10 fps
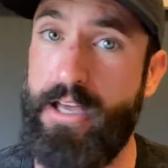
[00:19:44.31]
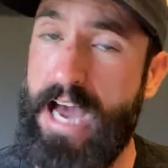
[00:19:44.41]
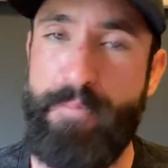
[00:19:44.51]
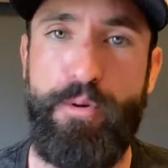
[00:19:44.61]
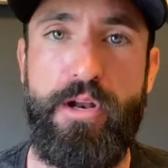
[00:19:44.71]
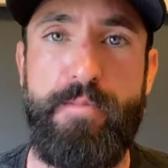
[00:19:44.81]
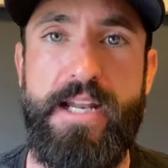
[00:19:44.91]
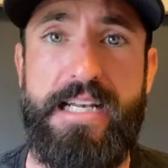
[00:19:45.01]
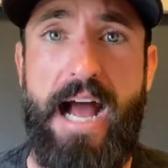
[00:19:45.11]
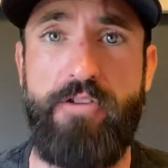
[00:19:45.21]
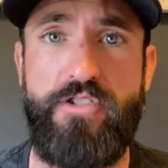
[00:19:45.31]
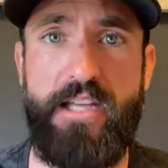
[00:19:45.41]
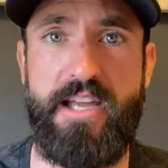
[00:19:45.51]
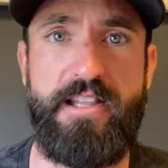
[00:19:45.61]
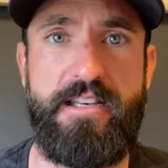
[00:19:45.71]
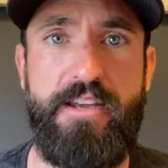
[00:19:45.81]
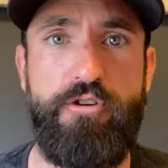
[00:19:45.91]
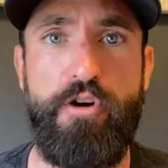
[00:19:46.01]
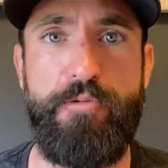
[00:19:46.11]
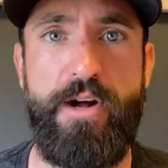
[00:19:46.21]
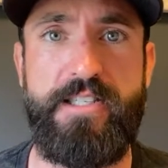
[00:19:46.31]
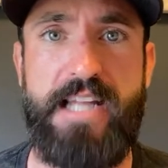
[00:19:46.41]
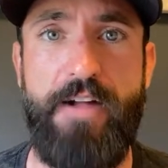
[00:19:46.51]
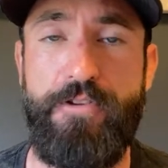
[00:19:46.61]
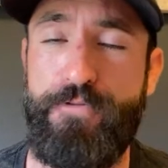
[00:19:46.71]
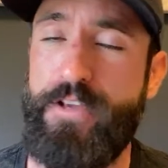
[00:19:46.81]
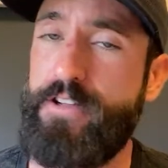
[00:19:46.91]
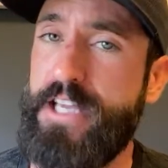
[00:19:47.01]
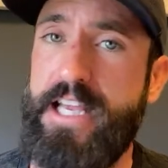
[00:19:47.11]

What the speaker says: I put him in a downstay and the decoy runs down the field.